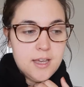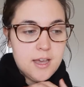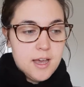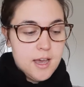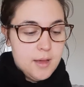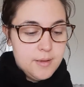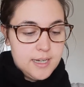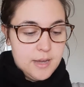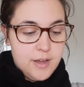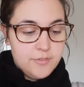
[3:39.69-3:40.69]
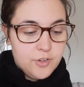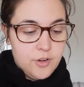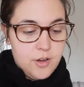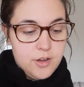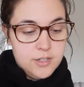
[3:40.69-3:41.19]
And now I've
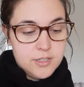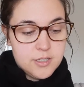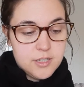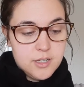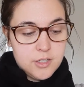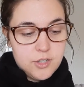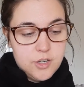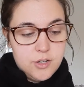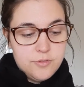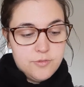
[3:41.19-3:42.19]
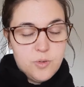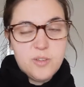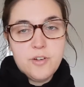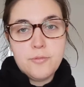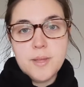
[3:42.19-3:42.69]
got a good
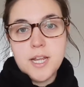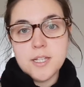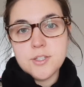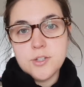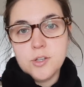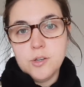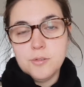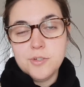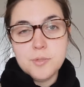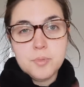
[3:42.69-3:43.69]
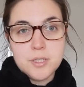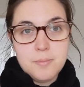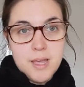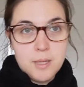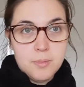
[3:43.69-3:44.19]
45 minutes to just put some
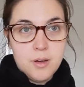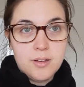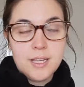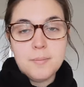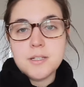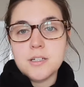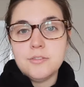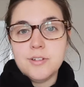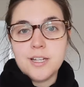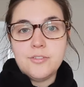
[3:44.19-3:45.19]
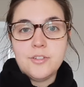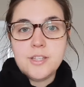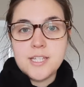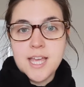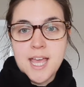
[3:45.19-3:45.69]
makeup on, get myself ready for
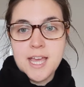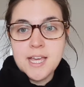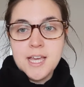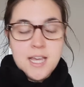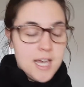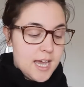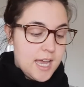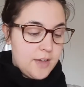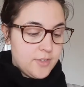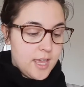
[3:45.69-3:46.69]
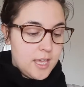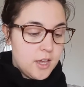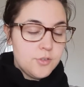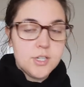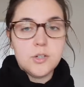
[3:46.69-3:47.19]
the day. I have a
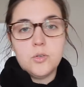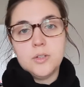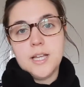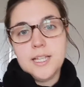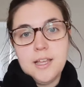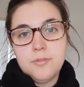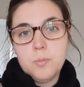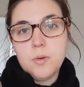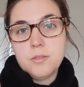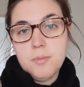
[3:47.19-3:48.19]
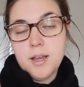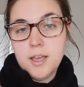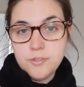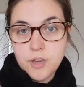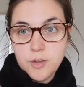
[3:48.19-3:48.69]
coaching call at 11 with my
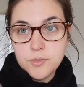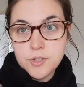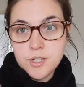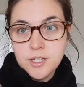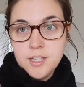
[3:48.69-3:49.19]
life coach.